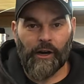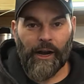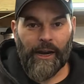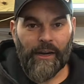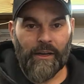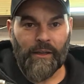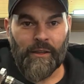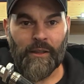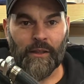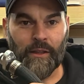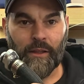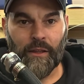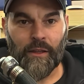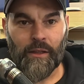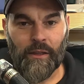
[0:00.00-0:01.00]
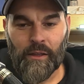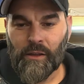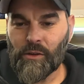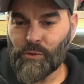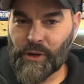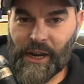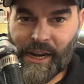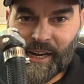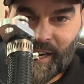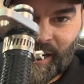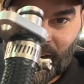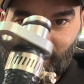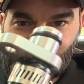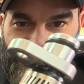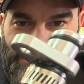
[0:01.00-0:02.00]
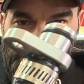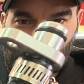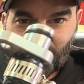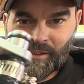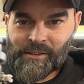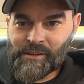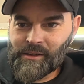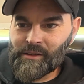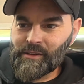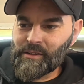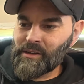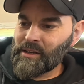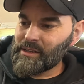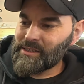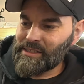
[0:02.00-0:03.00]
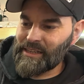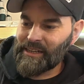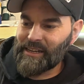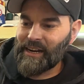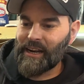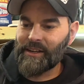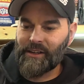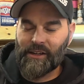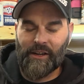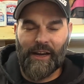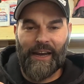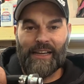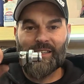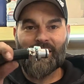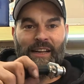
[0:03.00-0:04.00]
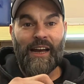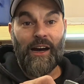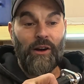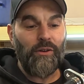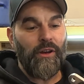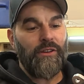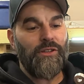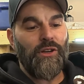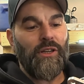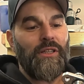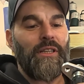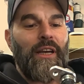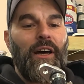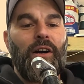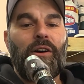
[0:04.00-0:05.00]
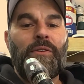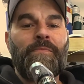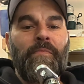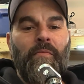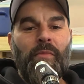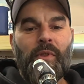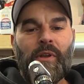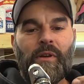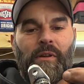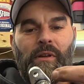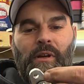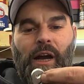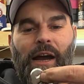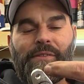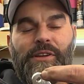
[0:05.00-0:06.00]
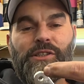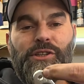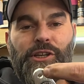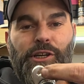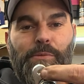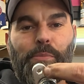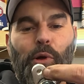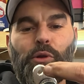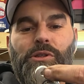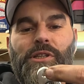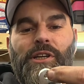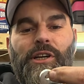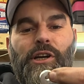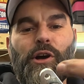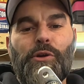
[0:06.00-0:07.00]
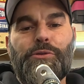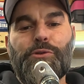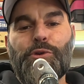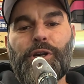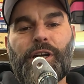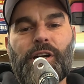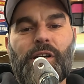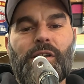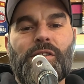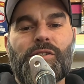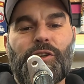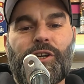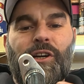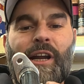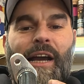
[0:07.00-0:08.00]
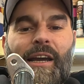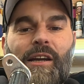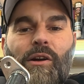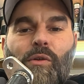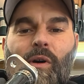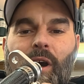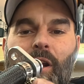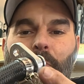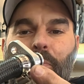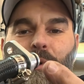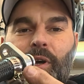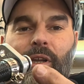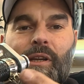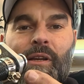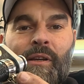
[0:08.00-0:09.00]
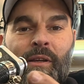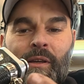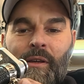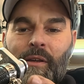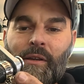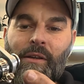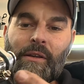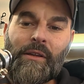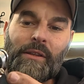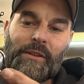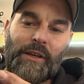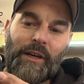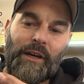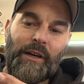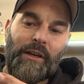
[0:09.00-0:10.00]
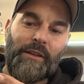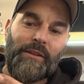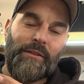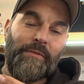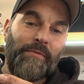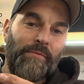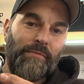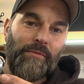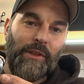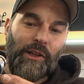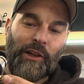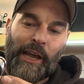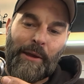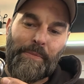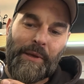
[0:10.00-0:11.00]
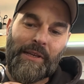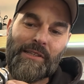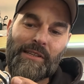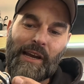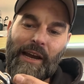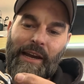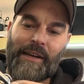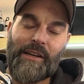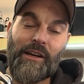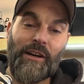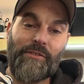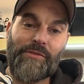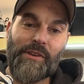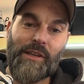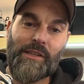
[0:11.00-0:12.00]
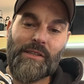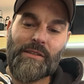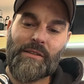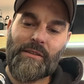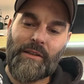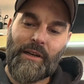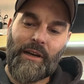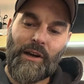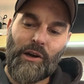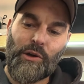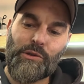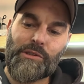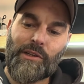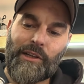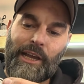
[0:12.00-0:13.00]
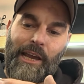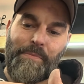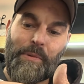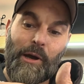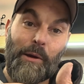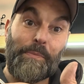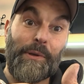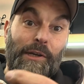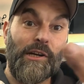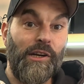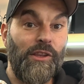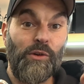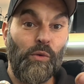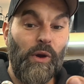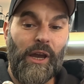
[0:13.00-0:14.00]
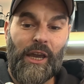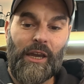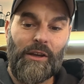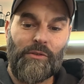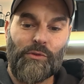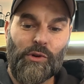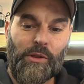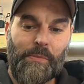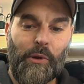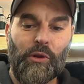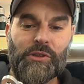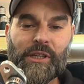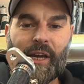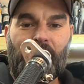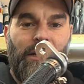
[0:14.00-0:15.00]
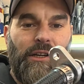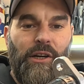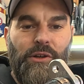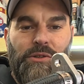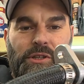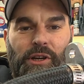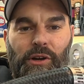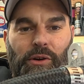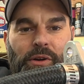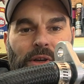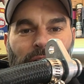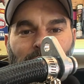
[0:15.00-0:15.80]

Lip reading: right. We got it on there. Seated on there nice. Now, as you can tell, obviously your bolt's going to go through here. So you're not going to want to put the clamping side of this hose clamp up here in the way of where the bolt's got to go. So